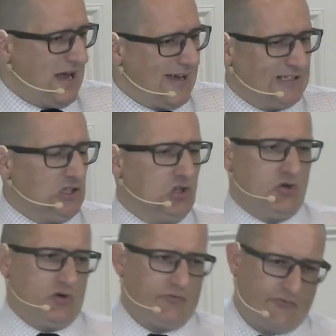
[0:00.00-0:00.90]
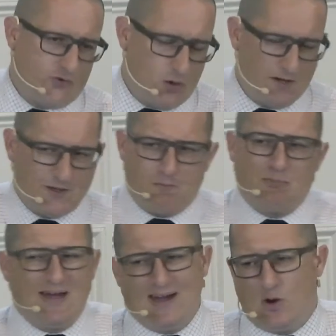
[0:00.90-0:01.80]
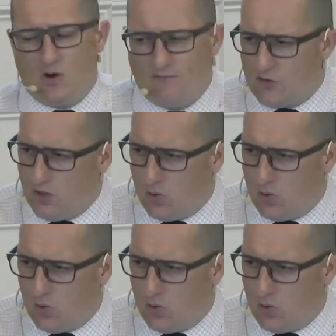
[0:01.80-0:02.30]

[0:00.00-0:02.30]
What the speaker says: and learn from it the power of the